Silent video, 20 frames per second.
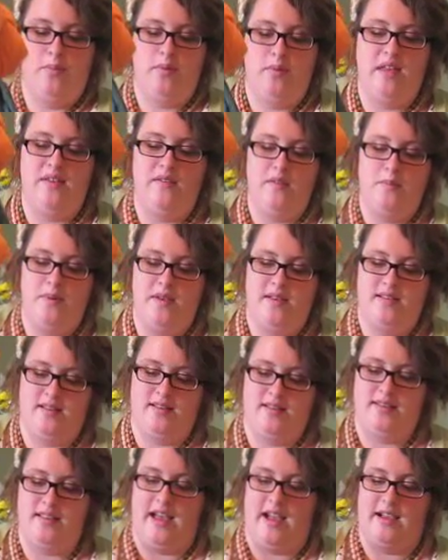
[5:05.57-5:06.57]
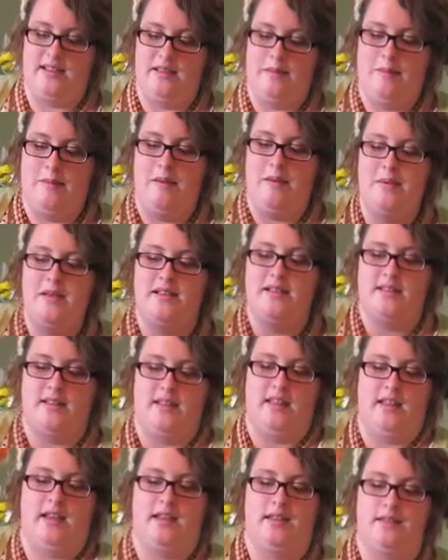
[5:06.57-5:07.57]
give a piece of slack that maybe is
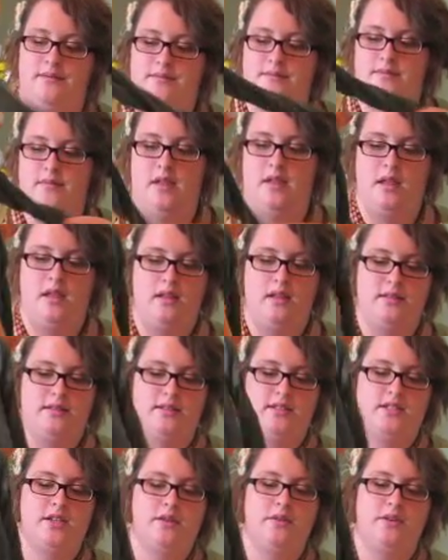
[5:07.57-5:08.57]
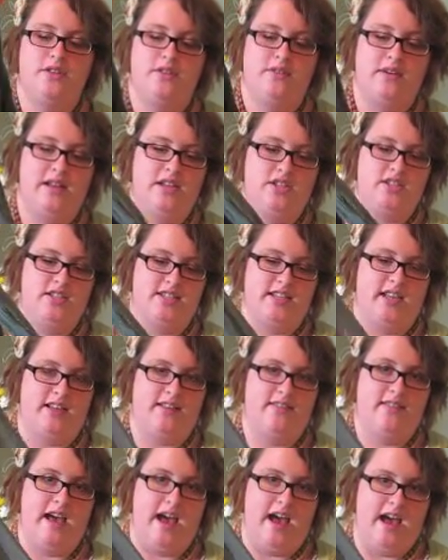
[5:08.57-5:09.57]
at like 2 or 3 inches
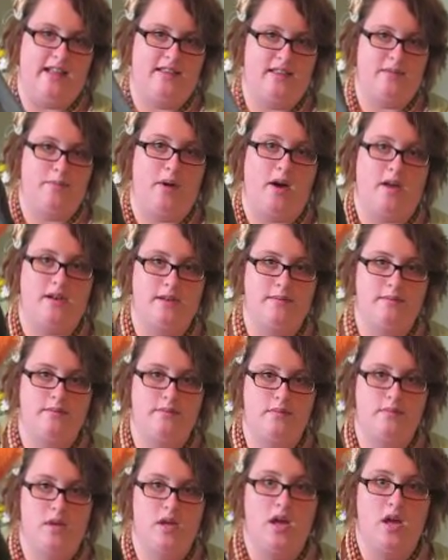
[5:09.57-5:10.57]
like that at the bottom,